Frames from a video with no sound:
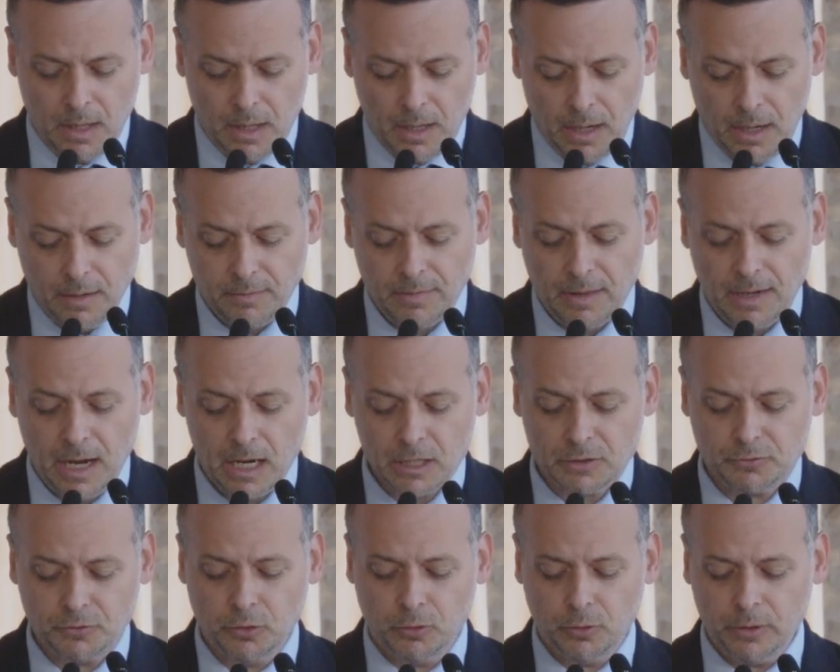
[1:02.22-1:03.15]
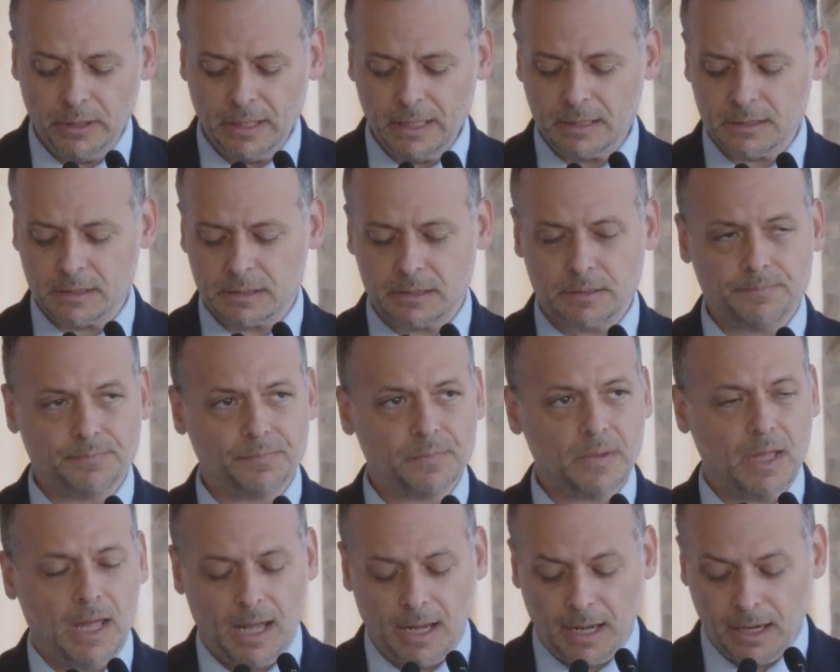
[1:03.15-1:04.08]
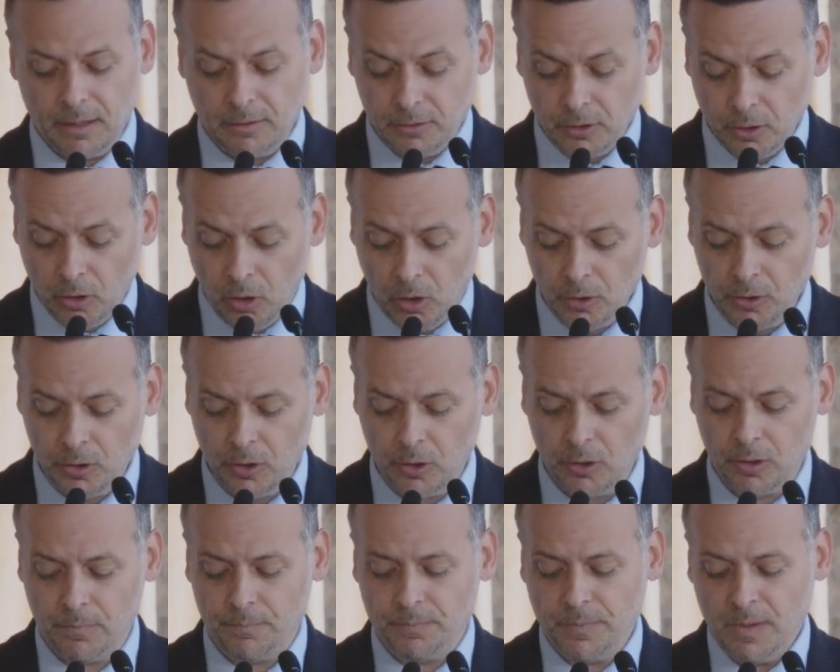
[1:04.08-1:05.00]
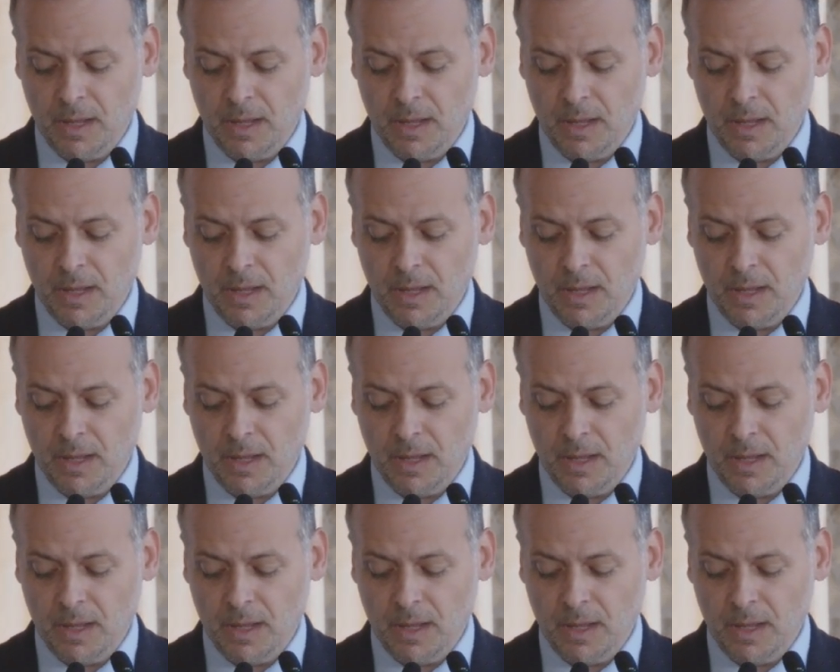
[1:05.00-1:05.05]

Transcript: In the last few weeks, I had the honor